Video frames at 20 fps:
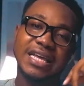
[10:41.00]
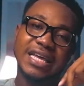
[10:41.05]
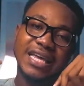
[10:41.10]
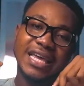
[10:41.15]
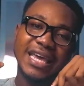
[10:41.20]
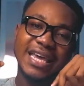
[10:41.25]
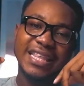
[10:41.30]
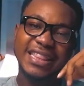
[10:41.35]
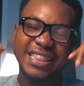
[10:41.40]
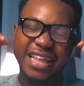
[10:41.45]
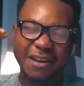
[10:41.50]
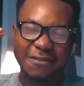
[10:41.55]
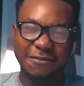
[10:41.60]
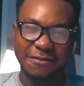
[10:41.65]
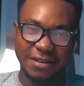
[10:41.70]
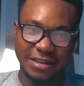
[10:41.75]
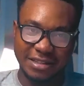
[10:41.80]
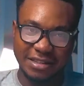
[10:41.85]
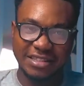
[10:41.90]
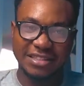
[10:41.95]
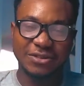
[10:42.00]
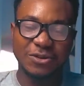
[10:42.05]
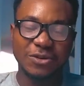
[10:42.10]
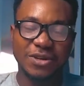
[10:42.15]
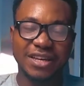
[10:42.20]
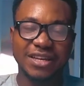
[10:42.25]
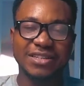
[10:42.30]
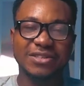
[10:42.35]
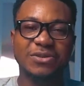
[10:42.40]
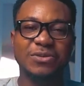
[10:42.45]
interface.
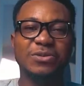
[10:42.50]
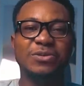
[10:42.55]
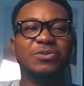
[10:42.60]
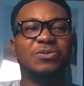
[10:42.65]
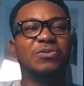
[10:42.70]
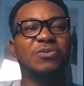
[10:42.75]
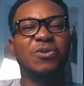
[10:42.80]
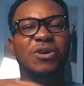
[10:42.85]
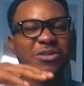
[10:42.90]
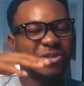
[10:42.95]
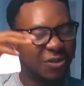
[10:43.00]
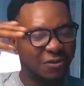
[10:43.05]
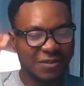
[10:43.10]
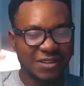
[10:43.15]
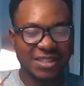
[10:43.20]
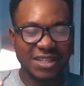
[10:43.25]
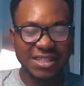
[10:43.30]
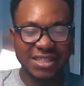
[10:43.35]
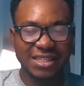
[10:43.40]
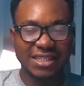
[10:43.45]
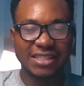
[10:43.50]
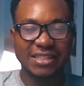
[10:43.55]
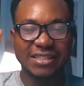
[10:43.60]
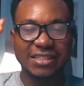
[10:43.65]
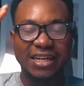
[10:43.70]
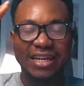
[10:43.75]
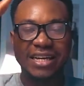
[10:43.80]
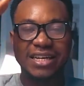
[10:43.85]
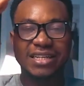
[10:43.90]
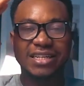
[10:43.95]
Okay, so once you visit
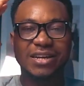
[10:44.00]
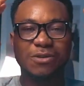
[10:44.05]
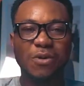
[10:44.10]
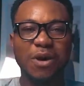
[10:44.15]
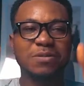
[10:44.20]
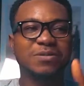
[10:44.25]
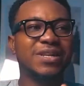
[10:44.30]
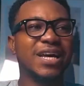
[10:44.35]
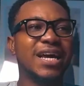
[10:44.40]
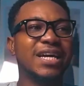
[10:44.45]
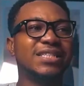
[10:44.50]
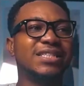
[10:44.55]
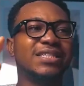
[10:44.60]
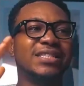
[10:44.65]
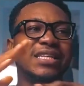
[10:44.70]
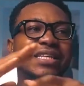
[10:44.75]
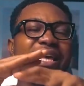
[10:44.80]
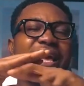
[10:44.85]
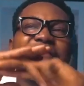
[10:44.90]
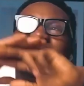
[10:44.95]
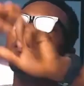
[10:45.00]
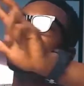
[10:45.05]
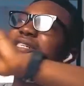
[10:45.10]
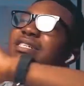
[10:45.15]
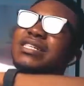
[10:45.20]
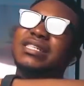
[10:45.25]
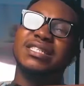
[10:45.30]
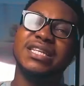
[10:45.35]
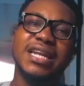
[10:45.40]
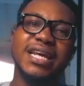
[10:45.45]
the website,
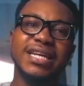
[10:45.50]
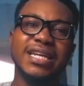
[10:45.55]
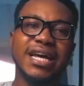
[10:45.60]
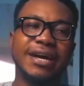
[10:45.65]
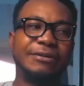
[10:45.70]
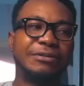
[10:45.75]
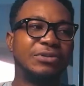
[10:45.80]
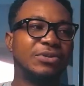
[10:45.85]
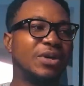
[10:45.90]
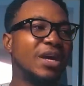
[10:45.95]
everything is laid out.